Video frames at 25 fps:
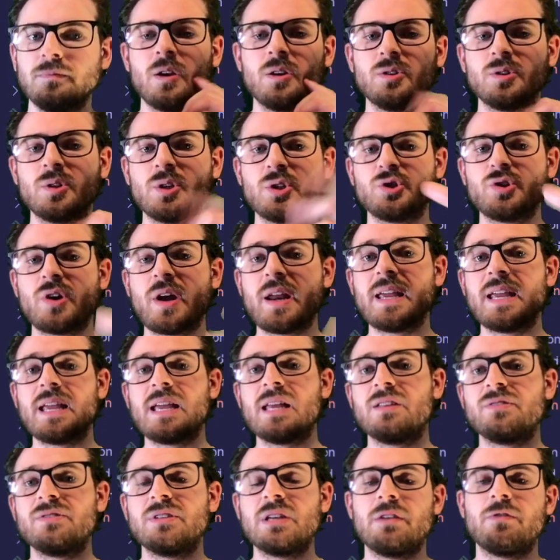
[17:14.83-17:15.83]
let's try it again
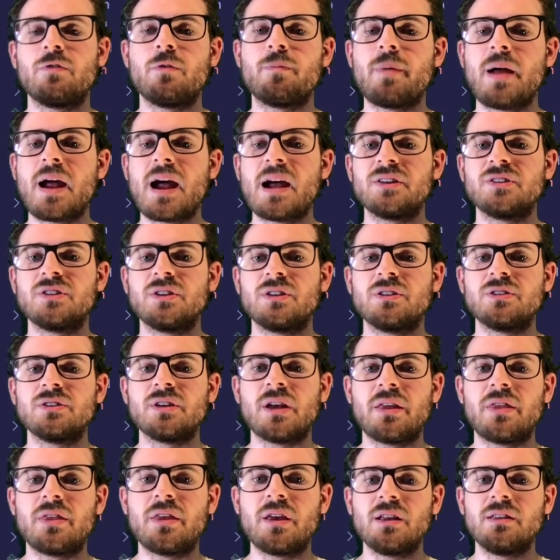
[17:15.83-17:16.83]
and see if it passes. I
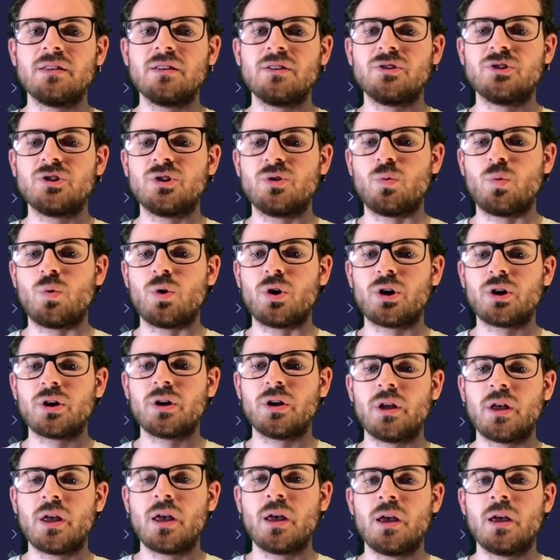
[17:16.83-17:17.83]
think this should work.
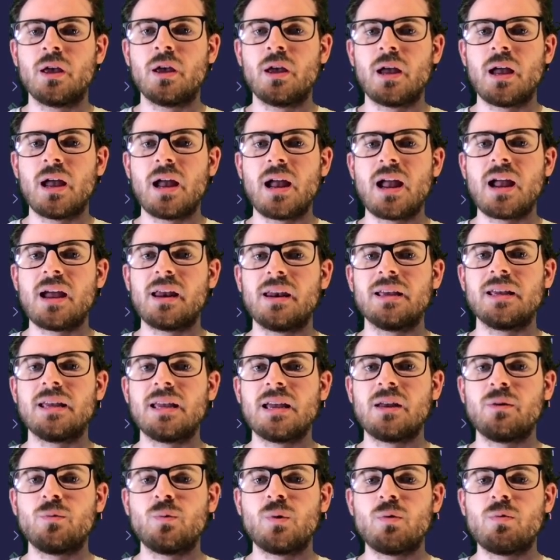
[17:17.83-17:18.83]
And
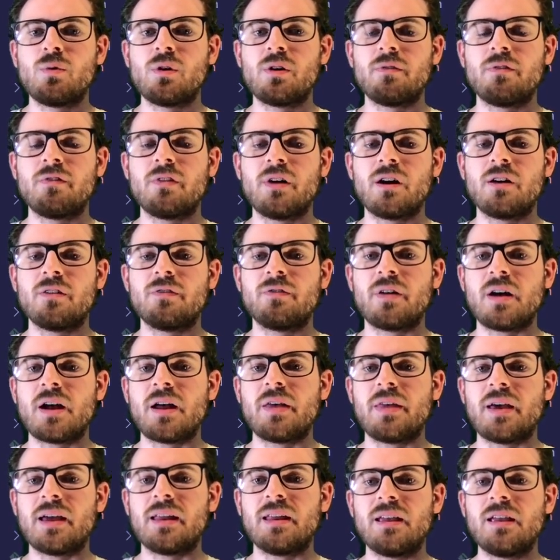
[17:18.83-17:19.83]
again, we want to verify
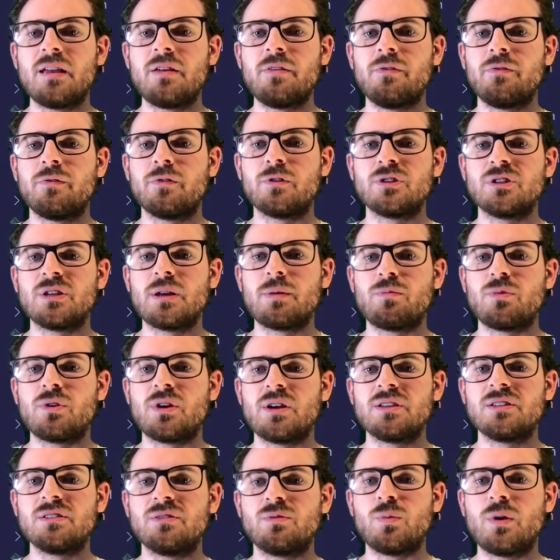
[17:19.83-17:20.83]
that if for some
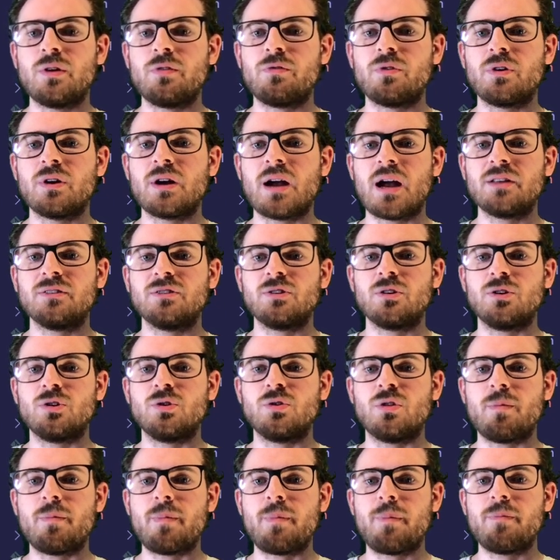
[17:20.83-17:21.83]
reason we forgot to do
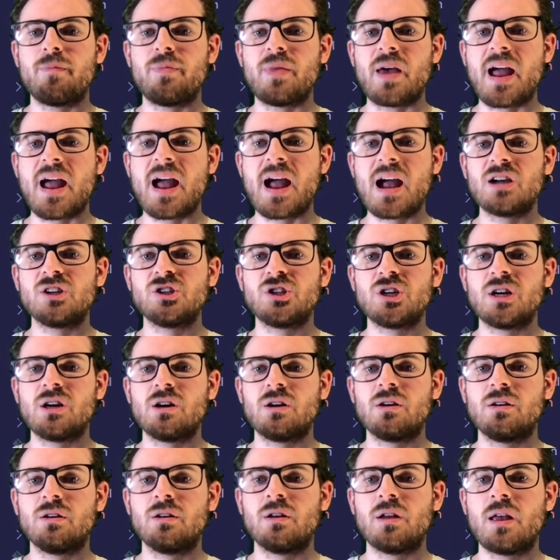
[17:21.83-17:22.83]
the hash
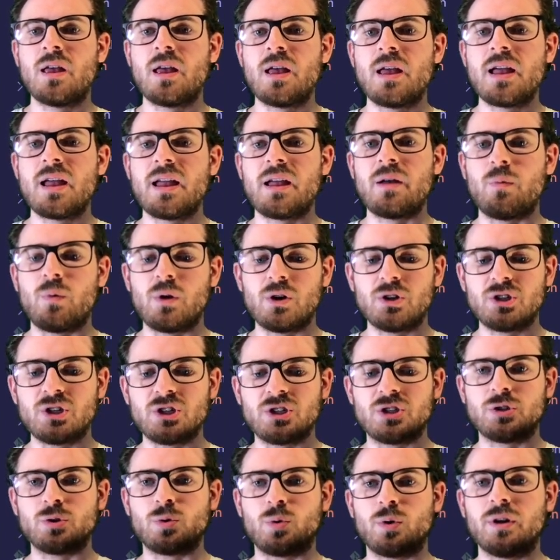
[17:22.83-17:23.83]
here and we're just
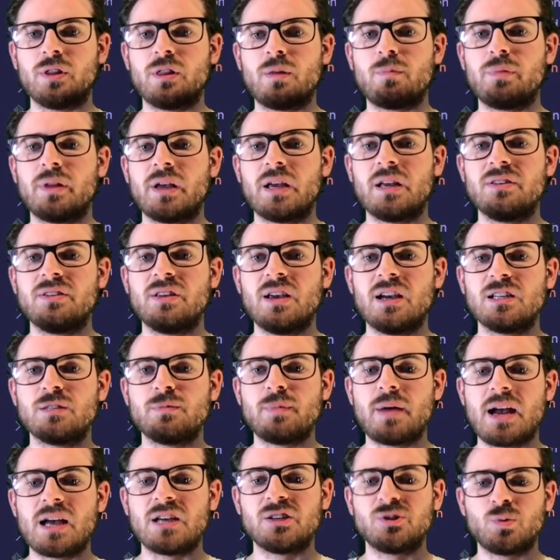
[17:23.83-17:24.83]
storing the plain text
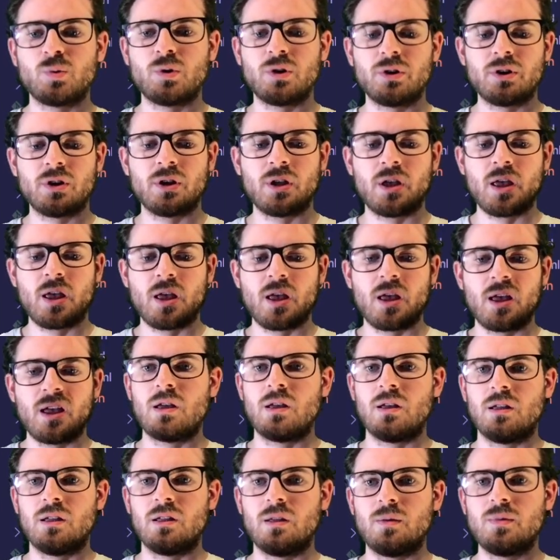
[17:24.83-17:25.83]
password,
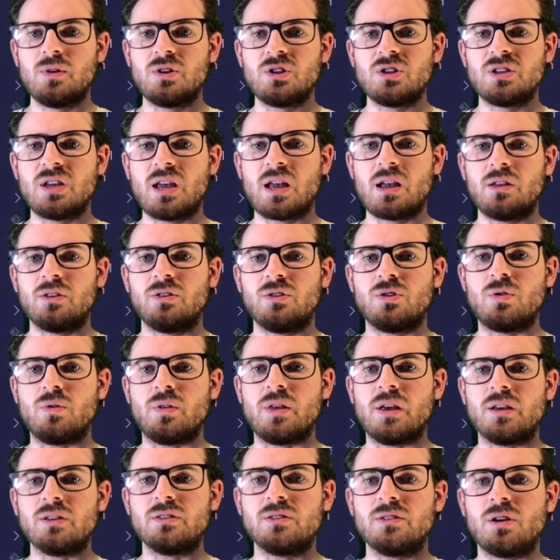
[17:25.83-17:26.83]
let me just do
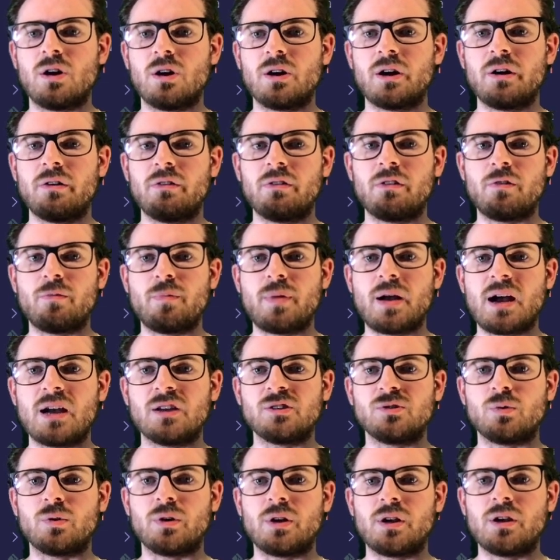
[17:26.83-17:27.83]
this. I'll get rid of
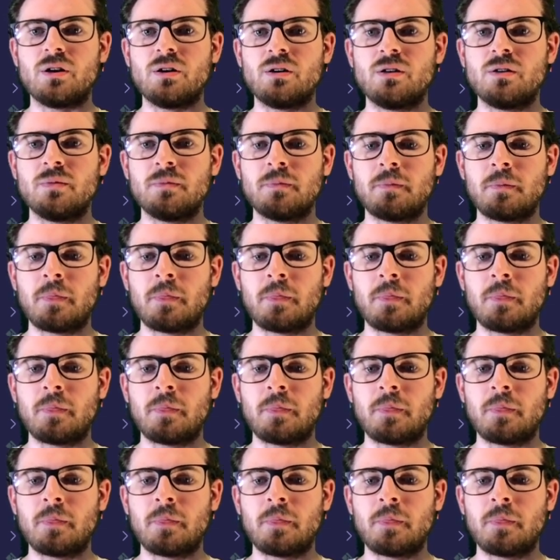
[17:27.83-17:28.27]
password here.